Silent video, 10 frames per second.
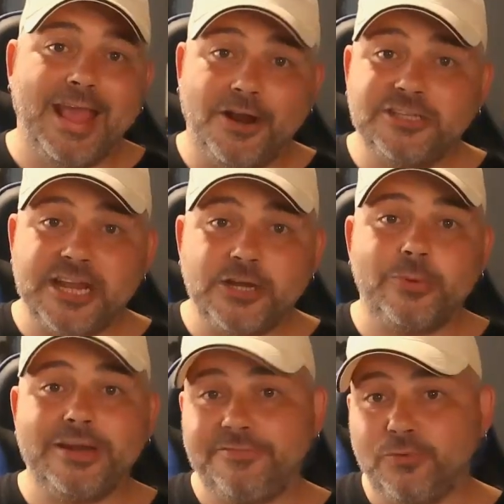And I
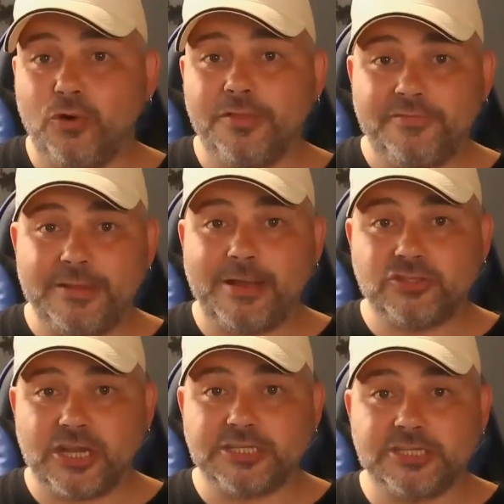genuinely thought
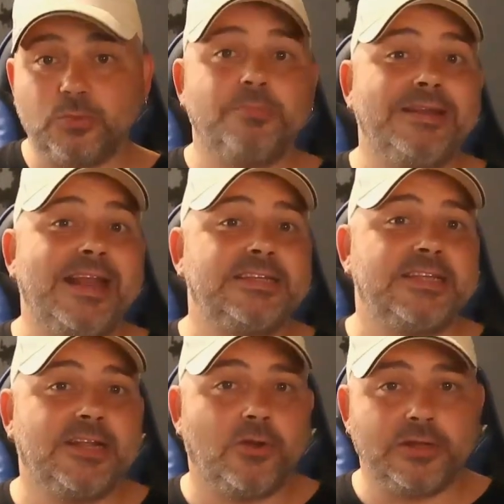female judges would be
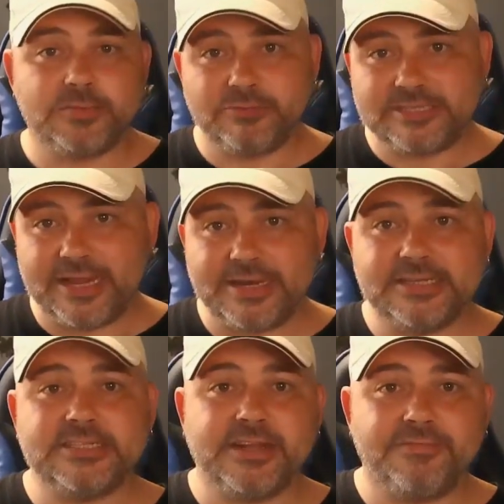less inclined to protect
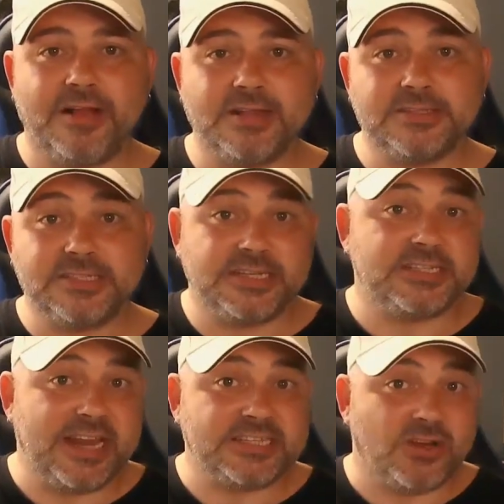these sick fucks, as
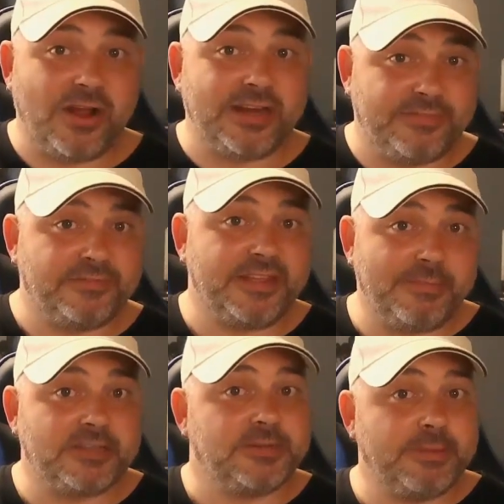it's less likely for
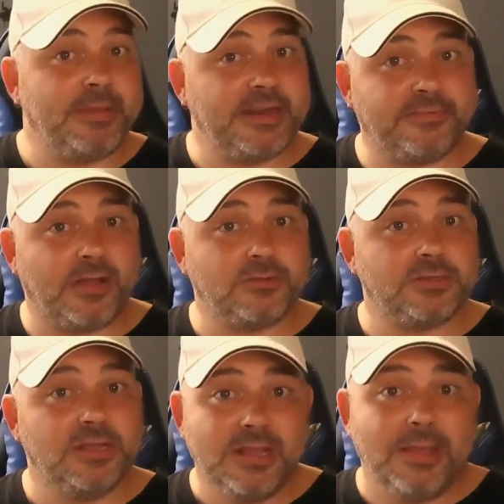females to be
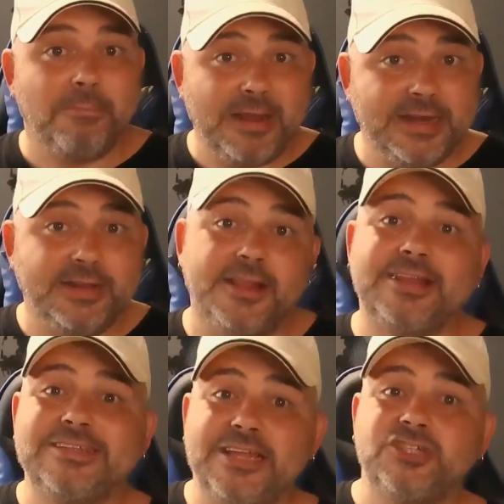paedophiles, meaning that
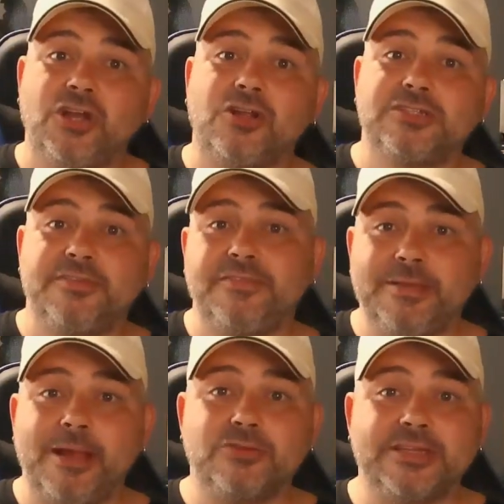there's less chance that
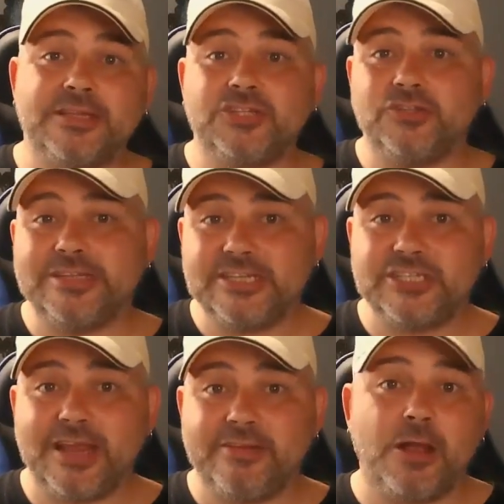females in the
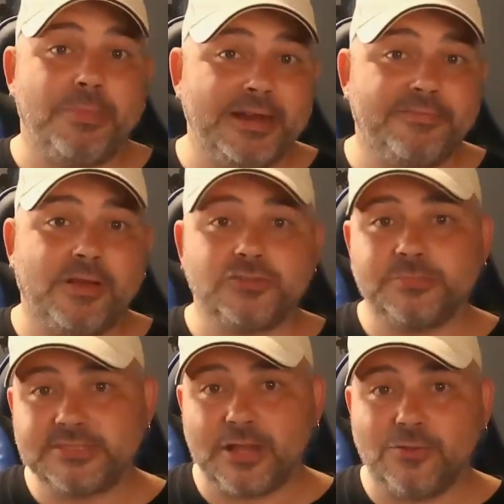judiciary are paedophiles
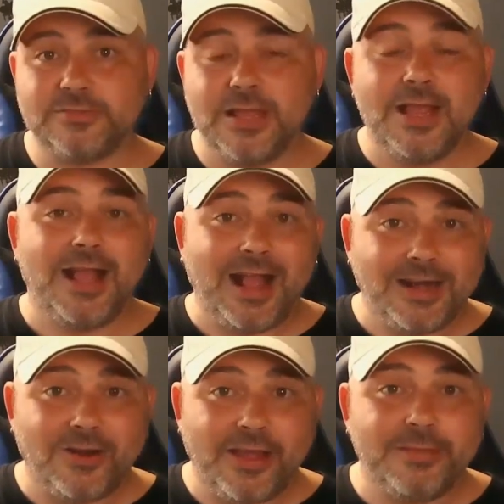themselves,
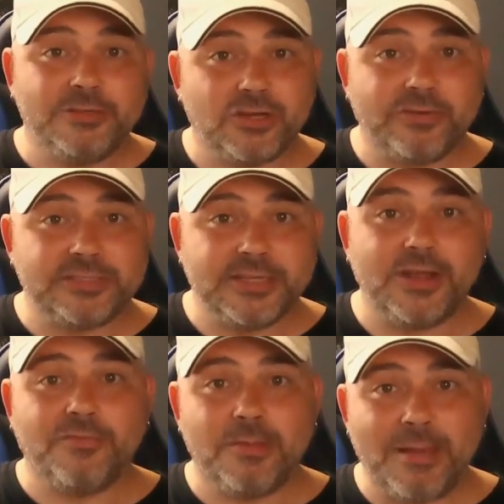unlike the
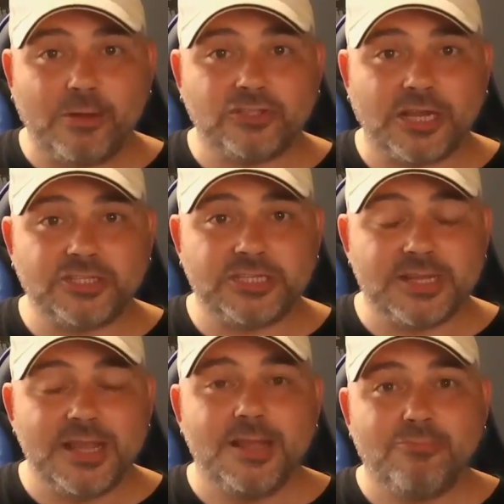majority of the male
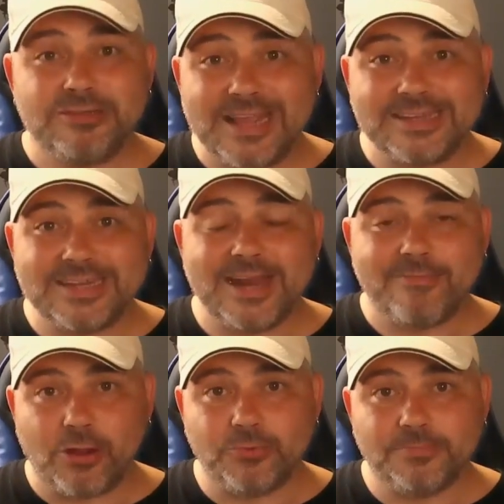judges protecting
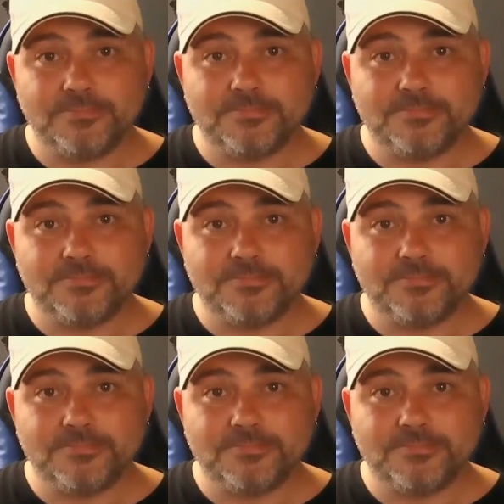their own.